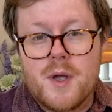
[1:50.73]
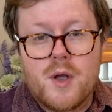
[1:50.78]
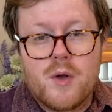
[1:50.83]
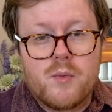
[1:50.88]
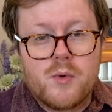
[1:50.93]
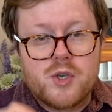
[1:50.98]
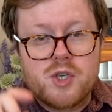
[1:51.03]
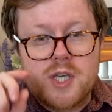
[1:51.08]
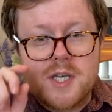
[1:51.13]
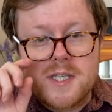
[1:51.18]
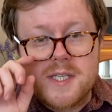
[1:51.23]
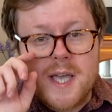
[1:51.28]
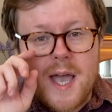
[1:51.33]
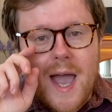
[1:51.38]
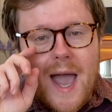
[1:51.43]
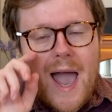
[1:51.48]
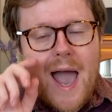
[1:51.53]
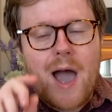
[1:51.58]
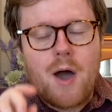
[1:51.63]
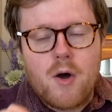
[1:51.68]
which is
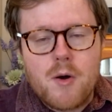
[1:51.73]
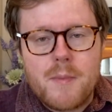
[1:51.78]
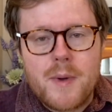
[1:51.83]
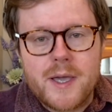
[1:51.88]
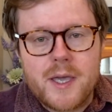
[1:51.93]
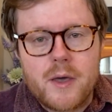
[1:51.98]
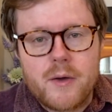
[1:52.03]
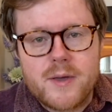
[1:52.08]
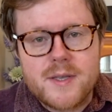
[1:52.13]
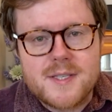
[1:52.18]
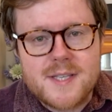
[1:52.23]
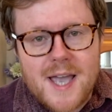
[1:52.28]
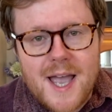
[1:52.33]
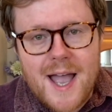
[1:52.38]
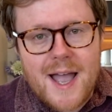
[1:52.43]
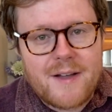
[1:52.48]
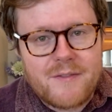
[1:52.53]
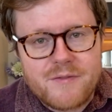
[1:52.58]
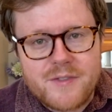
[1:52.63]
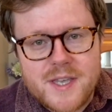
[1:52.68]
how am I going to
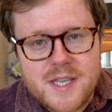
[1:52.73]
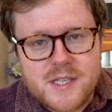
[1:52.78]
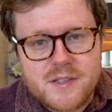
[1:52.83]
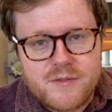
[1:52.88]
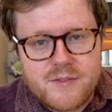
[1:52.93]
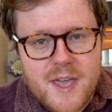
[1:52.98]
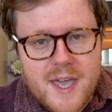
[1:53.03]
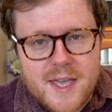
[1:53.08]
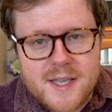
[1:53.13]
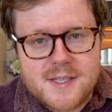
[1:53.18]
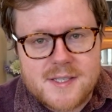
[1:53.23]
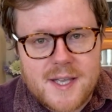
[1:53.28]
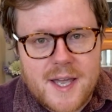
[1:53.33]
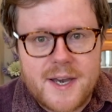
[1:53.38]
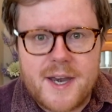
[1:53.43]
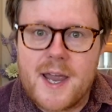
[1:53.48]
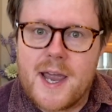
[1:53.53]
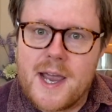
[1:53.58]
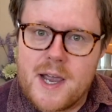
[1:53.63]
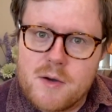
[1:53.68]
have this fixed and
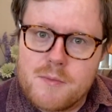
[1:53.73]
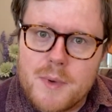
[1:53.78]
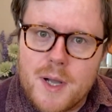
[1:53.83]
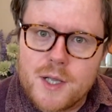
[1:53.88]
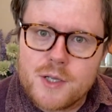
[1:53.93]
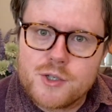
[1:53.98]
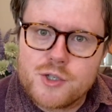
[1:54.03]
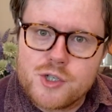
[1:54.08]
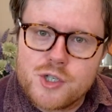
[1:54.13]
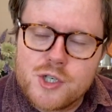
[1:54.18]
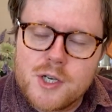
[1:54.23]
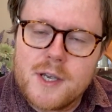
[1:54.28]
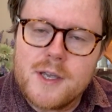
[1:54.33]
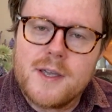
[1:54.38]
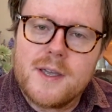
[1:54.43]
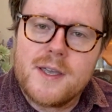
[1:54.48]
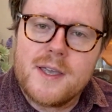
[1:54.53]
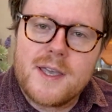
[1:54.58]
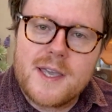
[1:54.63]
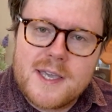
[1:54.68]
how much
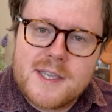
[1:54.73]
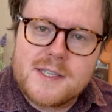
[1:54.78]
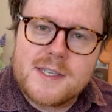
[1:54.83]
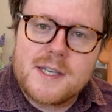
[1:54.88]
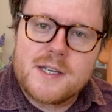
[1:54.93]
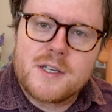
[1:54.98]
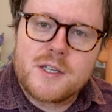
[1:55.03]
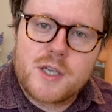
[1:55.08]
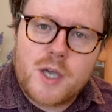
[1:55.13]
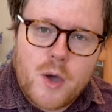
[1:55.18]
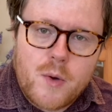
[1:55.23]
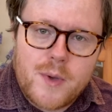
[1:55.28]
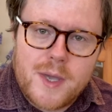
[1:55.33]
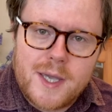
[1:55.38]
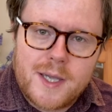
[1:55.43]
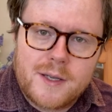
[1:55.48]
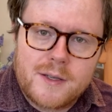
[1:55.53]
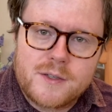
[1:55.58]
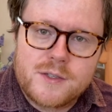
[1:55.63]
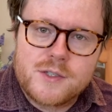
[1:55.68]
is it
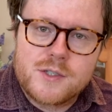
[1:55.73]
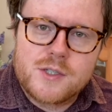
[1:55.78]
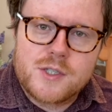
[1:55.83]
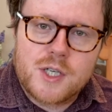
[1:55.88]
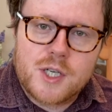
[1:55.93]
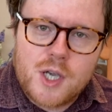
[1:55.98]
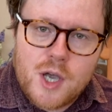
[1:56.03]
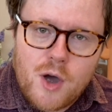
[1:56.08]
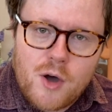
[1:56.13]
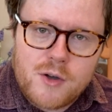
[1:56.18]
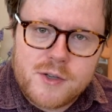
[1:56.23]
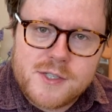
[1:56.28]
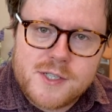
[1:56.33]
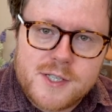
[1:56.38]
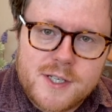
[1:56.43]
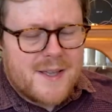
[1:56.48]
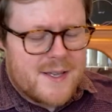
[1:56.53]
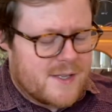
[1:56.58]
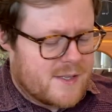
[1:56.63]
going to cost?